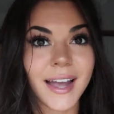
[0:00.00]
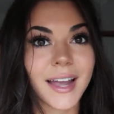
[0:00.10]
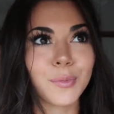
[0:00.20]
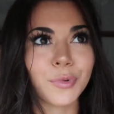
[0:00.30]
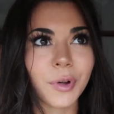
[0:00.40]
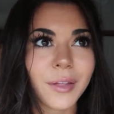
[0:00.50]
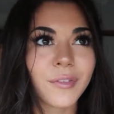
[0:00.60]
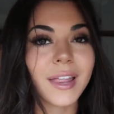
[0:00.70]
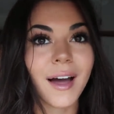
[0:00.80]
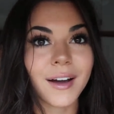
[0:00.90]
I am really,
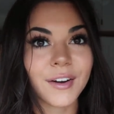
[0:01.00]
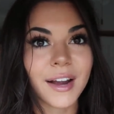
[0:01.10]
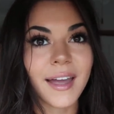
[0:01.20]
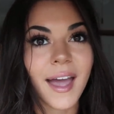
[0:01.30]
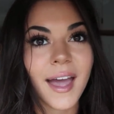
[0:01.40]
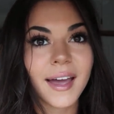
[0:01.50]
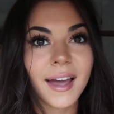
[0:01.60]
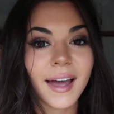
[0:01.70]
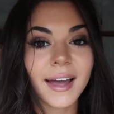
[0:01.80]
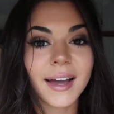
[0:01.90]
really hungry,
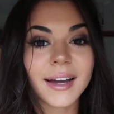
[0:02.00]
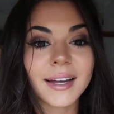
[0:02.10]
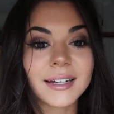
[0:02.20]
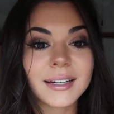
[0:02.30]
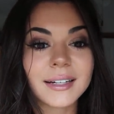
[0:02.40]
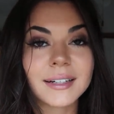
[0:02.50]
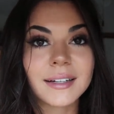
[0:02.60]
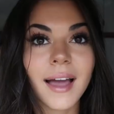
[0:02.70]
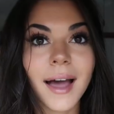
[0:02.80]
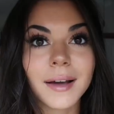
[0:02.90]
and
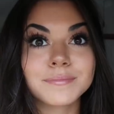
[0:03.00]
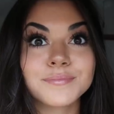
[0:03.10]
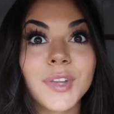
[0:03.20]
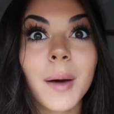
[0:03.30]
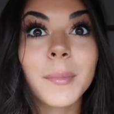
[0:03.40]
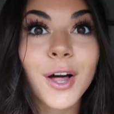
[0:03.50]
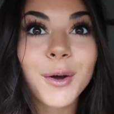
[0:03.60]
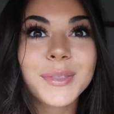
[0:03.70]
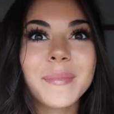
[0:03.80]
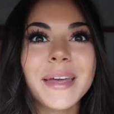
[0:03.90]
yeah, come along with